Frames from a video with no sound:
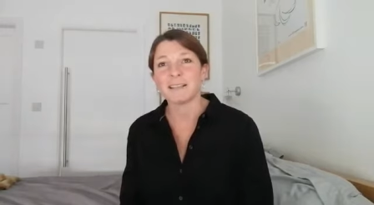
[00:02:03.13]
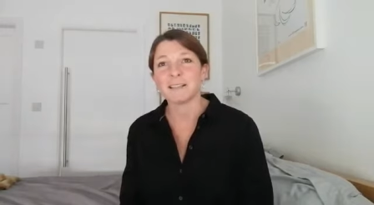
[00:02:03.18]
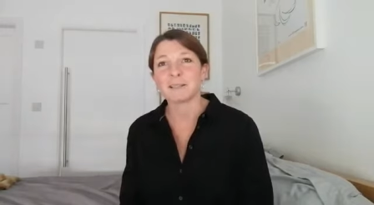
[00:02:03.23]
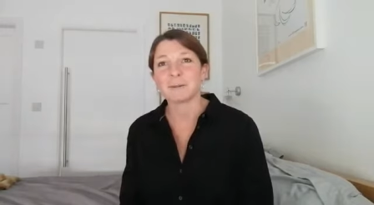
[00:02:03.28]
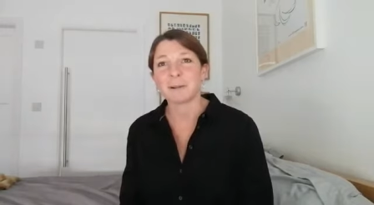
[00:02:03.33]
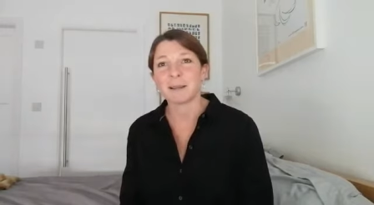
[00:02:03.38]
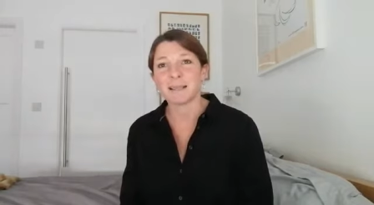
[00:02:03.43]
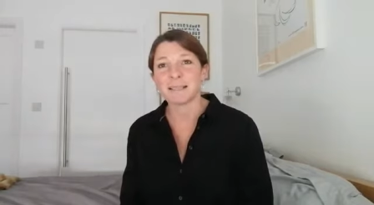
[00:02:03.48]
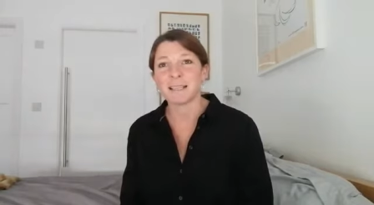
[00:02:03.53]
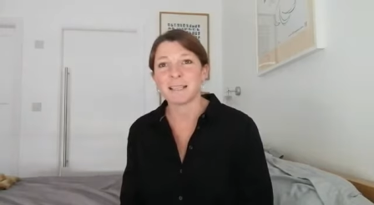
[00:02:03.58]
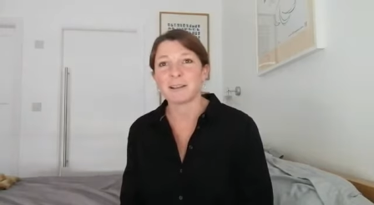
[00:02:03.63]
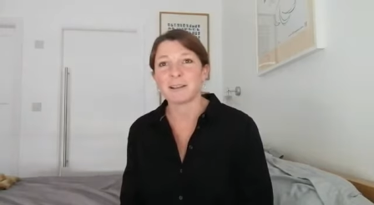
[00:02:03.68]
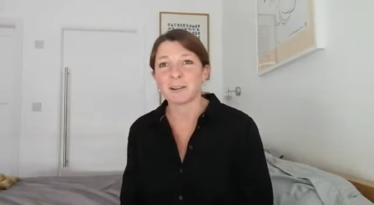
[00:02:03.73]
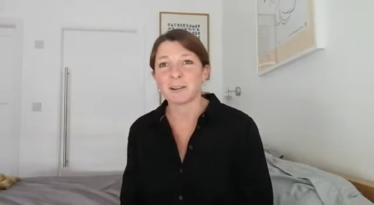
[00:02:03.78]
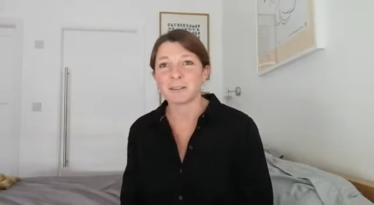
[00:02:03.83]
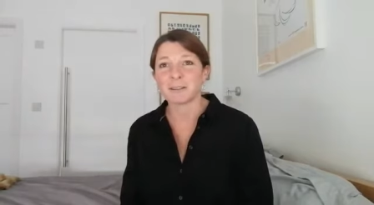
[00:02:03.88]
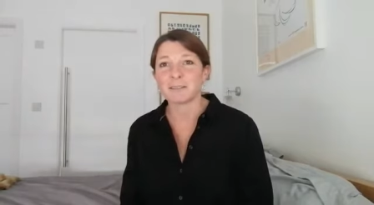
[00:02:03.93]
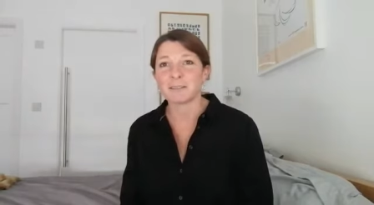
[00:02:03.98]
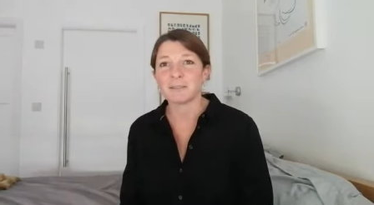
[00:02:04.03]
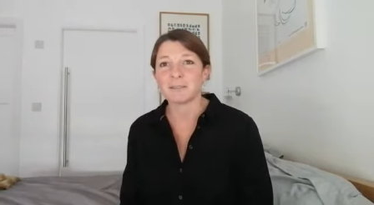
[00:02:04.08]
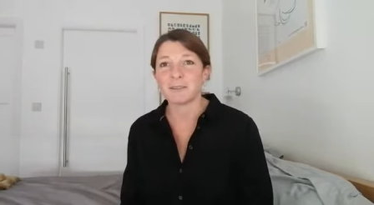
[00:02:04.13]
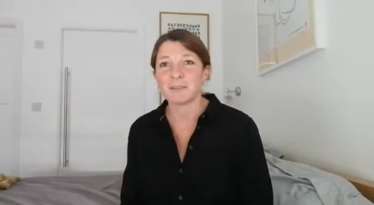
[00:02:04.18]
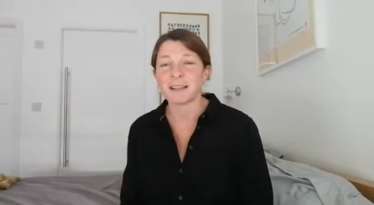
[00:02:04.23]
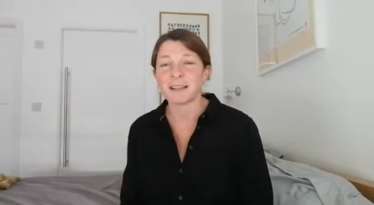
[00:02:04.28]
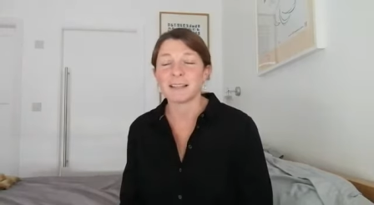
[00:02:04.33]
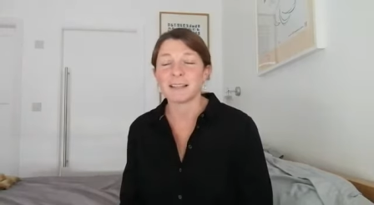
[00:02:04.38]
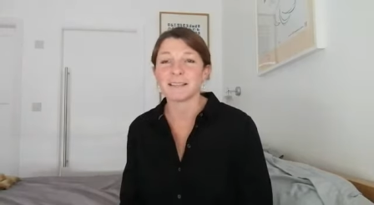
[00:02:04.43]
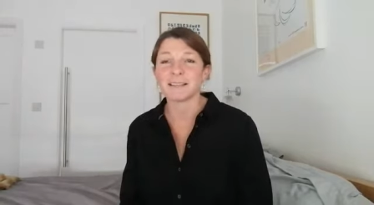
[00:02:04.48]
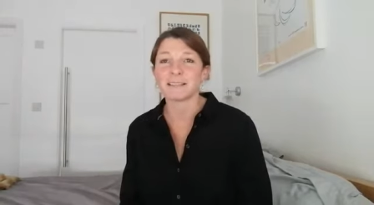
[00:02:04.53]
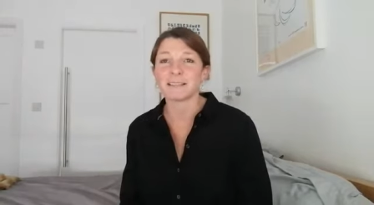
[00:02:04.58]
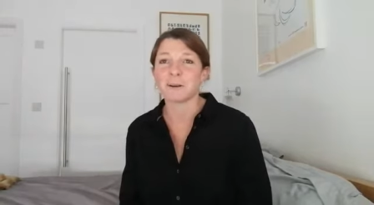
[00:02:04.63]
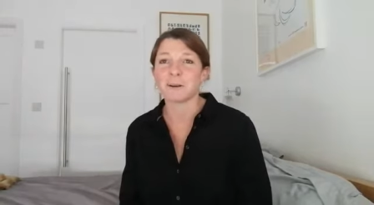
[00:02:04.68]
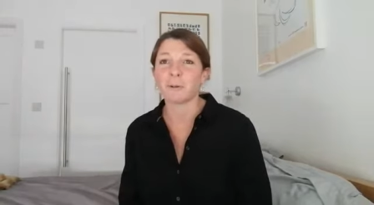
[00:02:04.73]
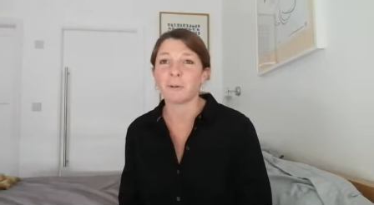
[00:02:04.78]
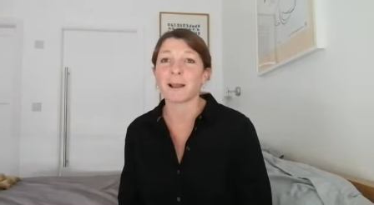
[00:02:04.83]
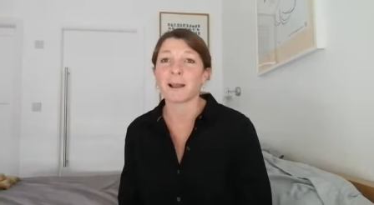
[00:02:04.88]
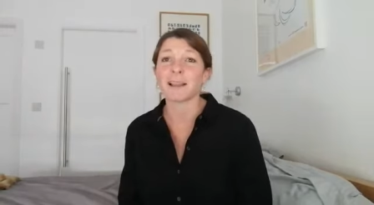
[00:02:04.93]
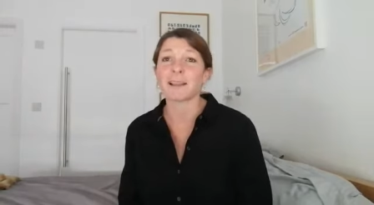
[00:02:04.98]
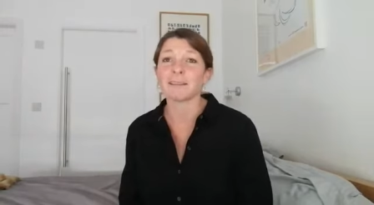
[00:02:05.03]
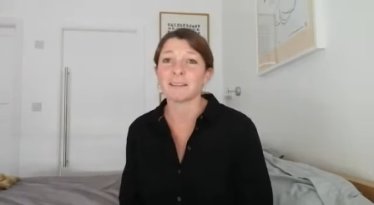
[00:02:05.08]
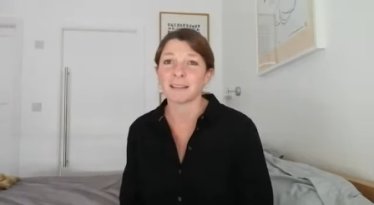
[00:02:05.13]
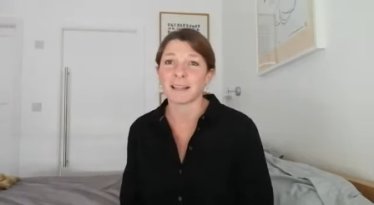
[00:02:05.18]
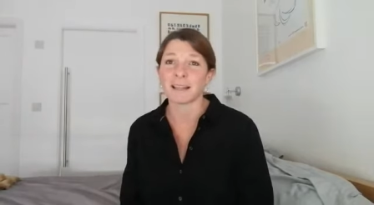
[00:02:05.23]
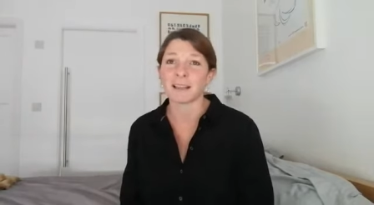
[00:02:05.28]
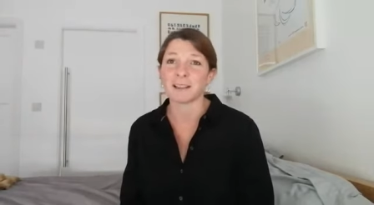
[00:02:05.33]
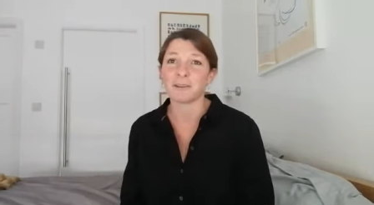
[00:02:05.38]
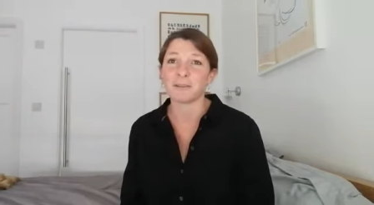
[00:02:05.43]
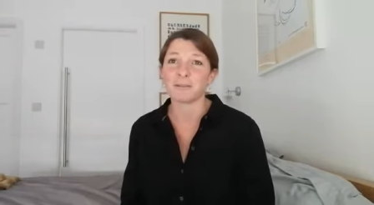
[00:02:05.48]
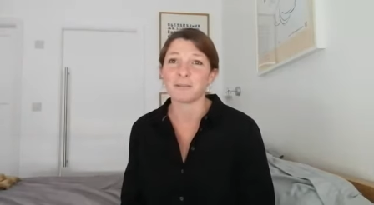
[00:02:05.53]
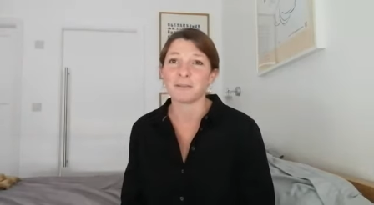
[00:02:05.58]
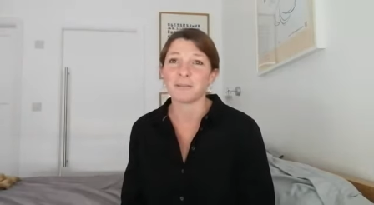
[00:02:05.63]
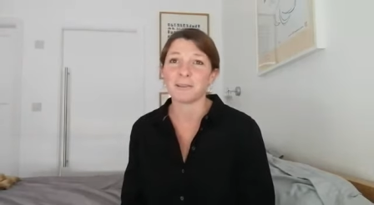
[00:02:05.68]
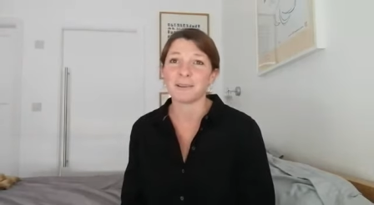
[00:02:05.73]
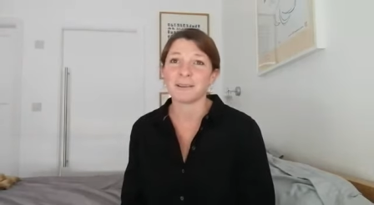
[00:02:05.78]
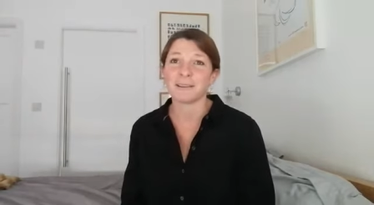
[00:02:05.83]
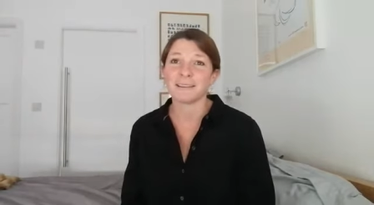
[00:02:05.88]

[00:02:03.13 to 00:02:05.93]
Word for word: so I see lots of nice wildlife.